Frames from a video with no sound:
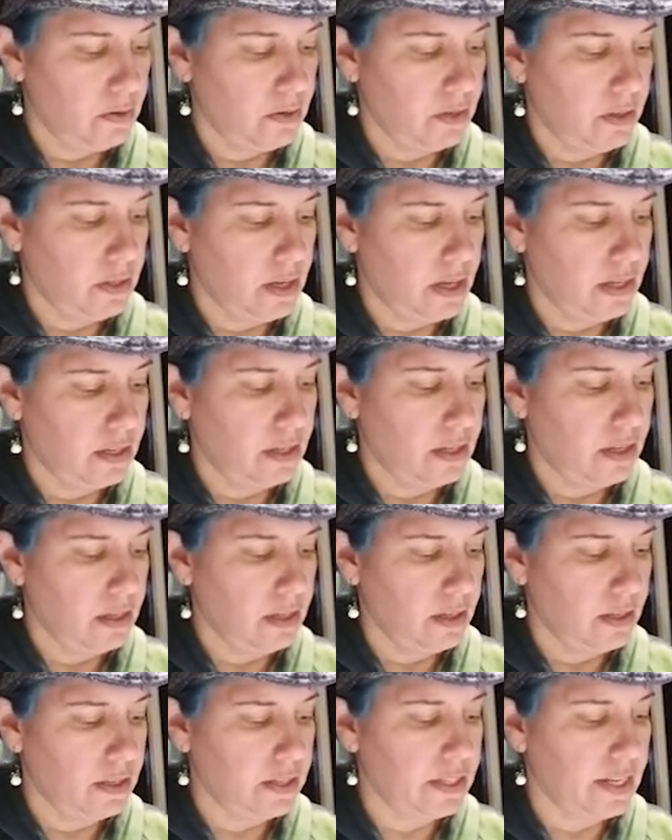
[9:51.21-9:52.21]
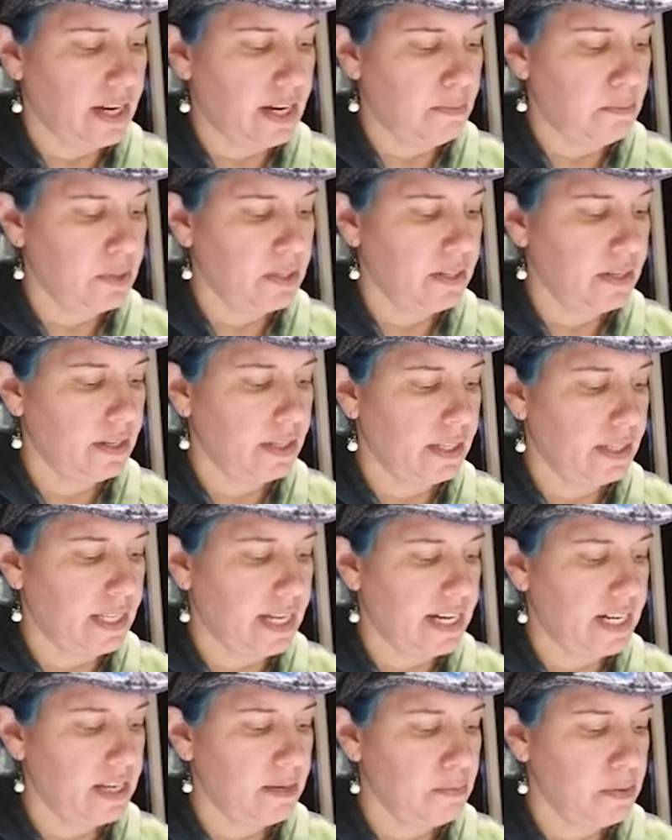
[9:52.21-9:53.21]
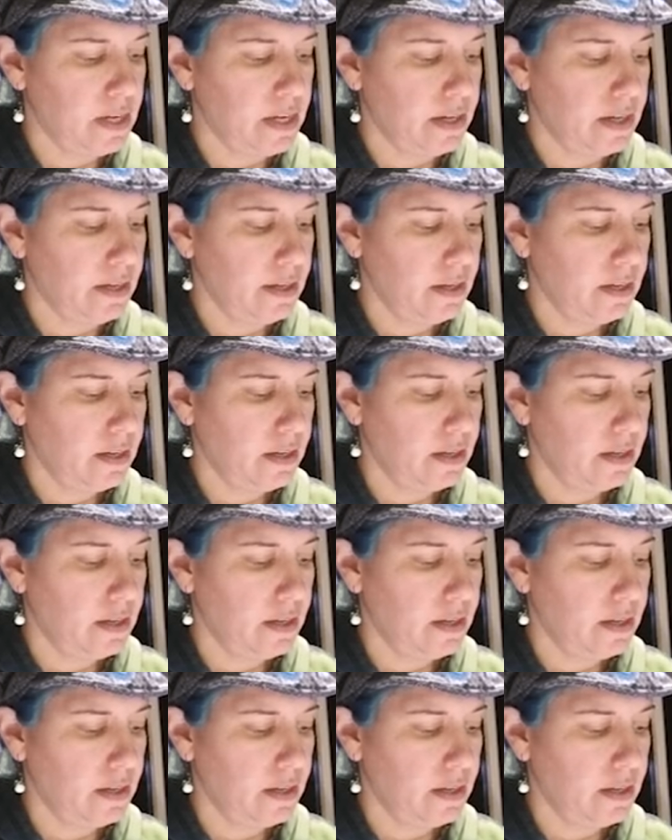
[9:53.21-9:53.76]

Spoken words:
that the top is going to line up here,